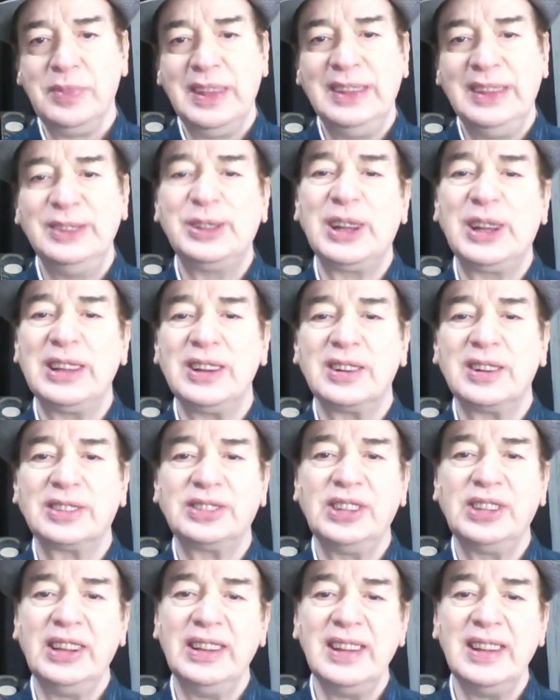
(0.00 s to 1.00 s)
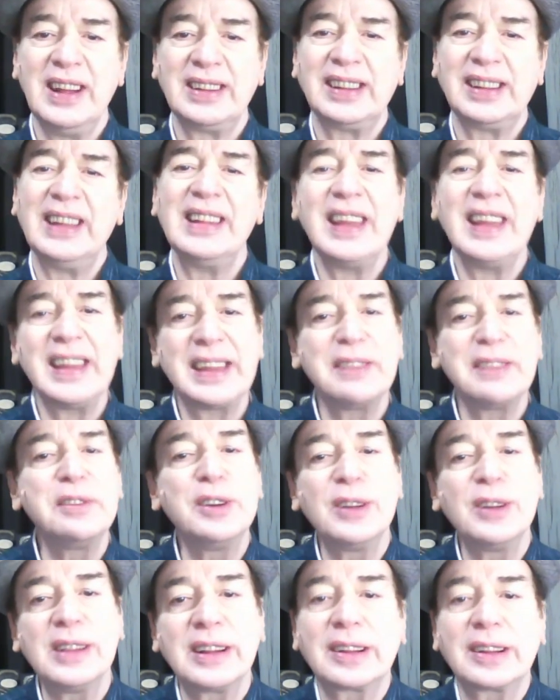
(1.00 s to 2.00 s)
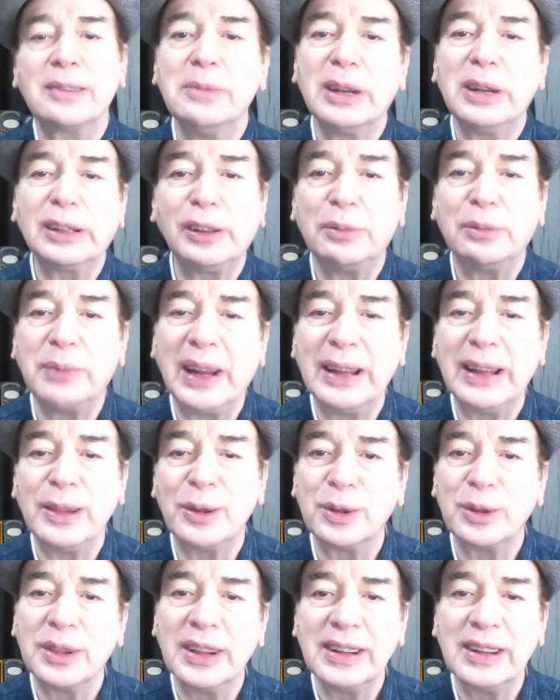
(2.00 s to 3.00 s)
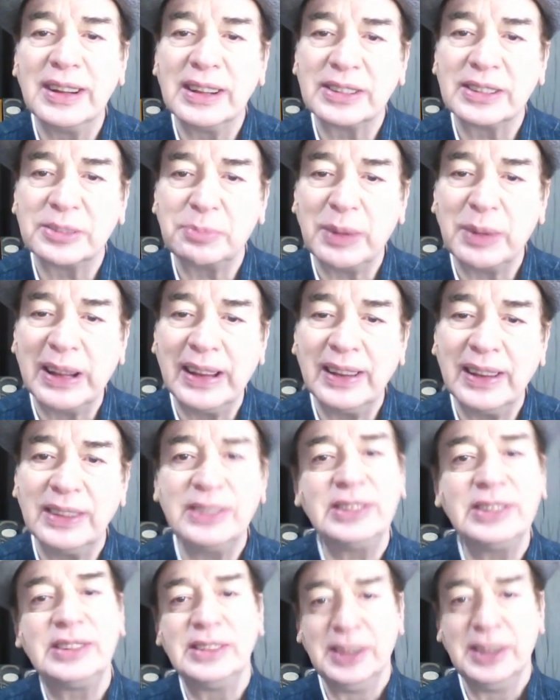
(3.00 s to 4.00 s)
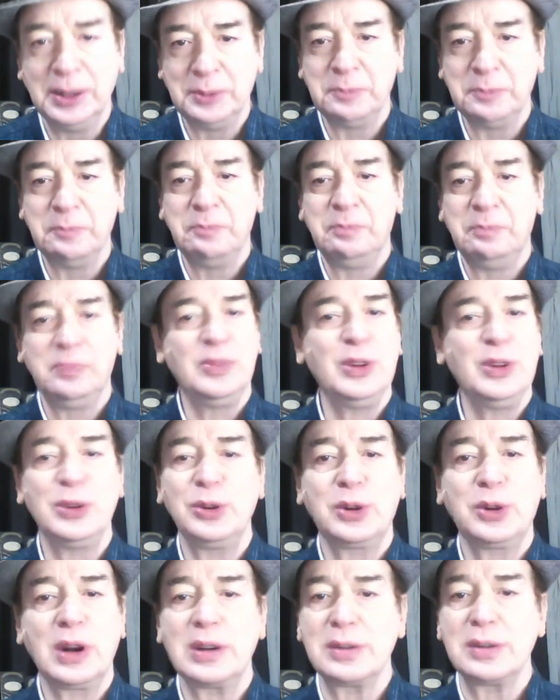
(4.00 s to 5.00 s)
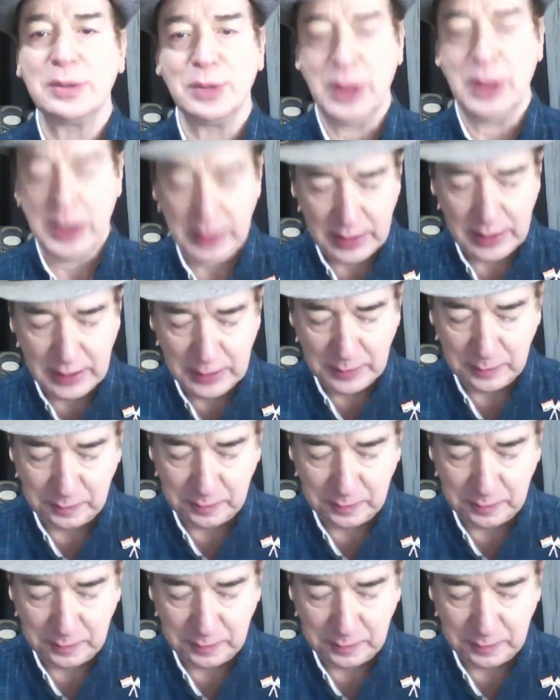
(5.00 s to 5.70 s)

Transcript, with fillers: you cannot say that can i give you a little bit of my loneliness please no you can't do that